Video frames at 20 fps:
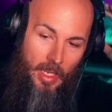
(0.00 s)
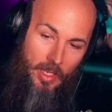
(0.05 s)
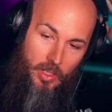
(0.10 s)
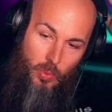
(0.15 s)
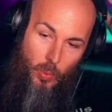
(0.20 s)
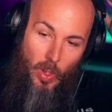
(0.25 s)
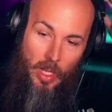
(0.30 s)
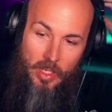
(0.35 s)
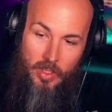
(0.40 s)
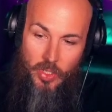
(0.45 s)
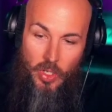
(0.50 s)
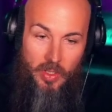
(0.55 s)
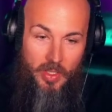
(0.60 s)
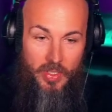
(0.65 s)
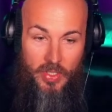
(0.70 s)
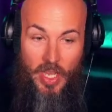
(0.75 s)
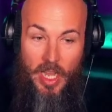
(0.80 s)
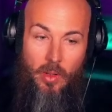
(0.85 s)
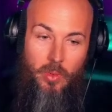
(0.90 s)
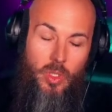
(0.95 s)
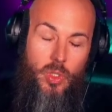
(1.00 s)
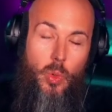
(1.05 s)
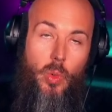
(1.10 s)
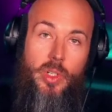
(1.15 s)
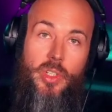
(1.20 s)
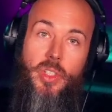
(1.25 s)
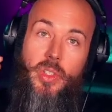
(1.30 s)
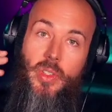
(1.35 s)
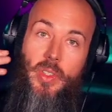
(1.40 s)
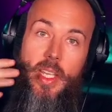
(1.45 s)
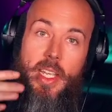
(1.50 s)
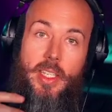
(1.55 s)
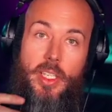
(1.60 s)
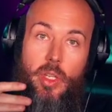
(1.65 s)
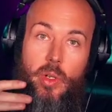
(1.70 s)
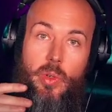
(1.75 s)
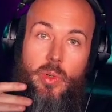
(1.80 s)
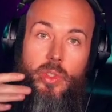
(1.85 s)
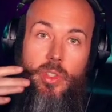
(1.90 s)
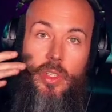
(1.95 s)
as well as all the sound sources they
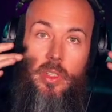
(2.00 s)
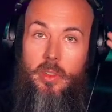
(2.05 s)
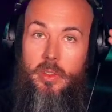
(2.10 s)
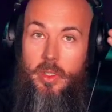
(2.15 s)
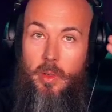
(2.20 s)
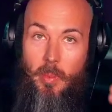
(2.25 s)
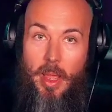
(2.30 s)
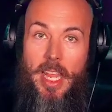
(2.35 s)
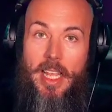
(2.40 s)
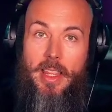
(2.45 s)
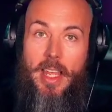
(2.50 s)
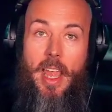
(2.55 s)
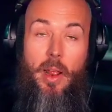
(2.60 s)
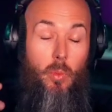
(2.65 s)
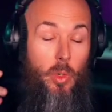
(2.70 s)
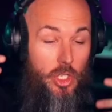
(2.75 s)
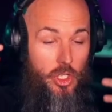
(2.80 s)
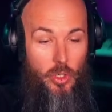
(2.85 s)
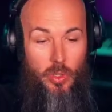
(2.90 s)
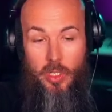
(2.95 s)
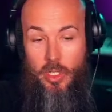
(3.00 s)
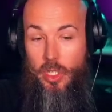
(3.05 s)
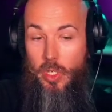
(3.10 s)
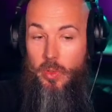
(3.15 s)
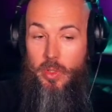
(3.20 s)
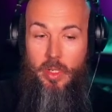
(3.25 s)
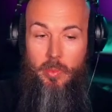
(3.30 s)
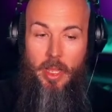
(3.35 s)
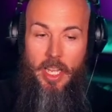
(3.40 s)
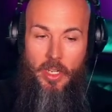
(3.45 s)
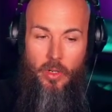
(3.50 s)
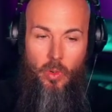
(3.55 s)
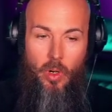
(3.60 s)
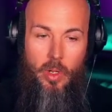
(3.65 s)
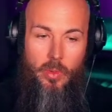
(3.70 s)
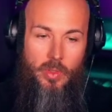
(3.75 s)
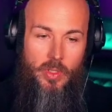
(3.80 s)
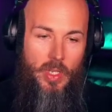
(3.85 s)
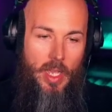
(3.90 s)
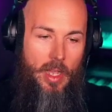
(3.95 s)
used to make that, which you could use to make your
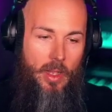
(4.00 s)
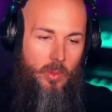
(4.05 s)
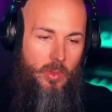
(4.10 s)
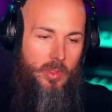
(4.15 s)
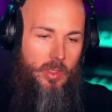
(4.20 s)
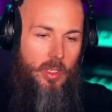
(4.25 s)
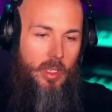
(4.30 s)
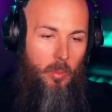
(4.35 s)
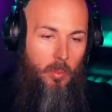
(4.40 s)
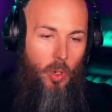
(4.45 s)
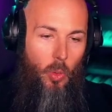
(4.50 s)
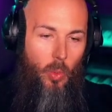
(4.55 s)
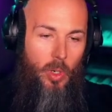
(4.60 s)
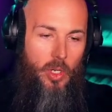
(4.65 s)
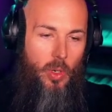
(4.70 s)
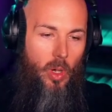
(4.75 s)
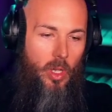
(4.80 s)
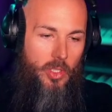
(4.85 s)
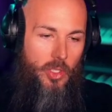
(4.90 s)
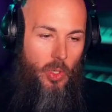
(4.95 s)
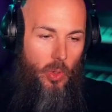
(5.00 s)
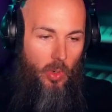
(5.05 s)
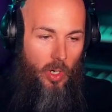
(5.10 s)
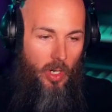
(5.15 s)
own sounds. But what you also are